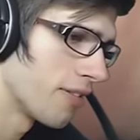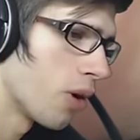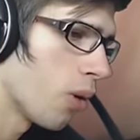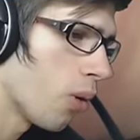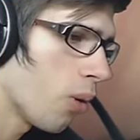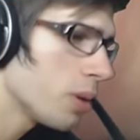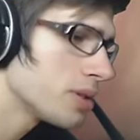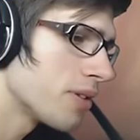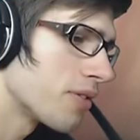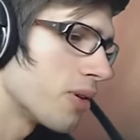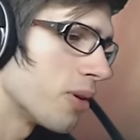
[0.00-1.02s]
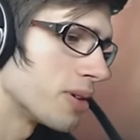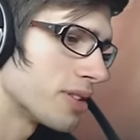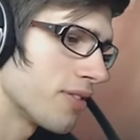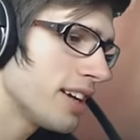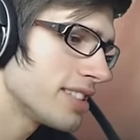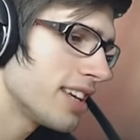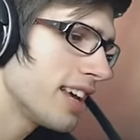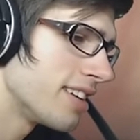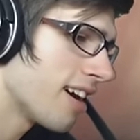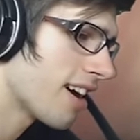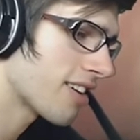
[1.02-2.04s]
of course, if I see
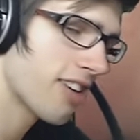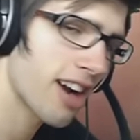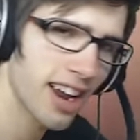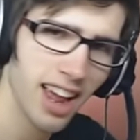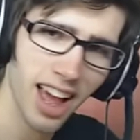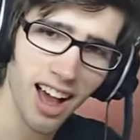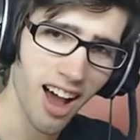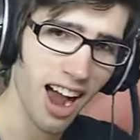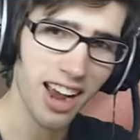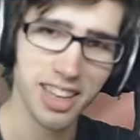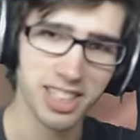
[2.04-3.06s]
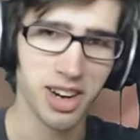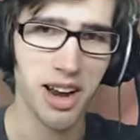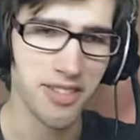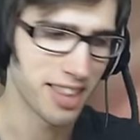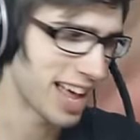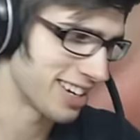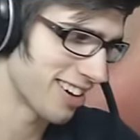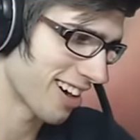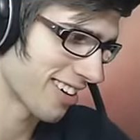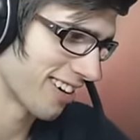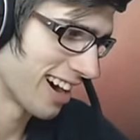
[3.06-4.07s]
a Darkrai, I gotta trade for that
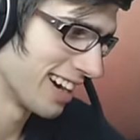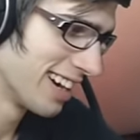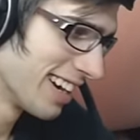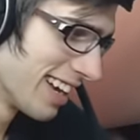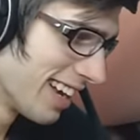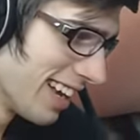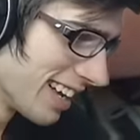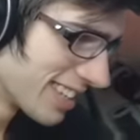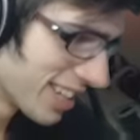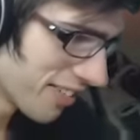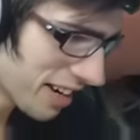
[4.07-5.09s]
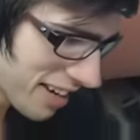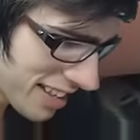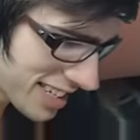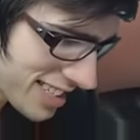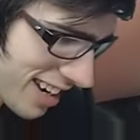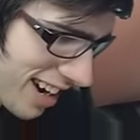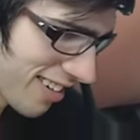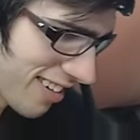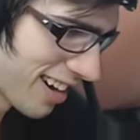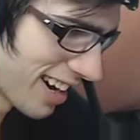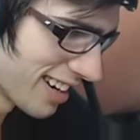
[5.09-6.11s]
Darkrai. So we got this
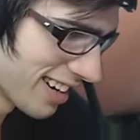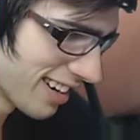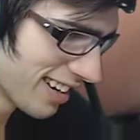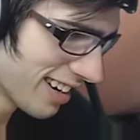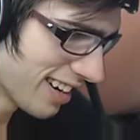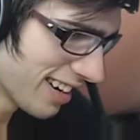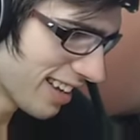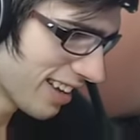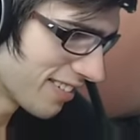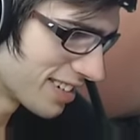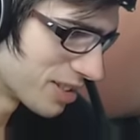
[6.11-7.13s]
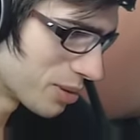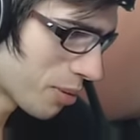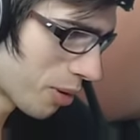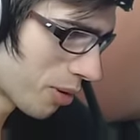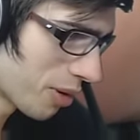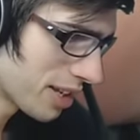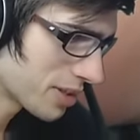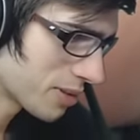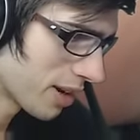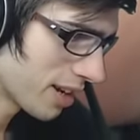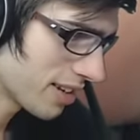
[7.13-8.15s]
Darkrai, which is pretty
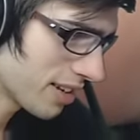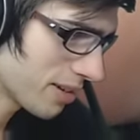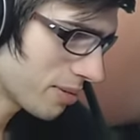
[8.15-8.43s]
sweet,